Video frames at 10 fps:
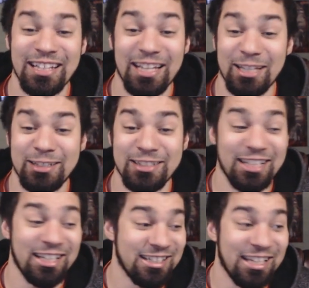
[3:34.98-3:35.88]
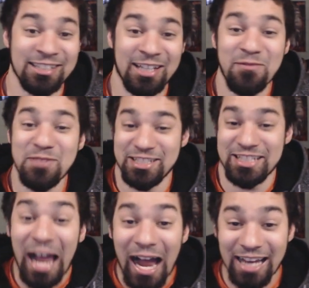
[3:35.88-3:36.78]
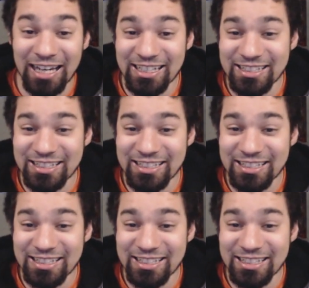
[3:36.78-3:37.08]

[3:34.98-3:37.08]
like, they love this guy.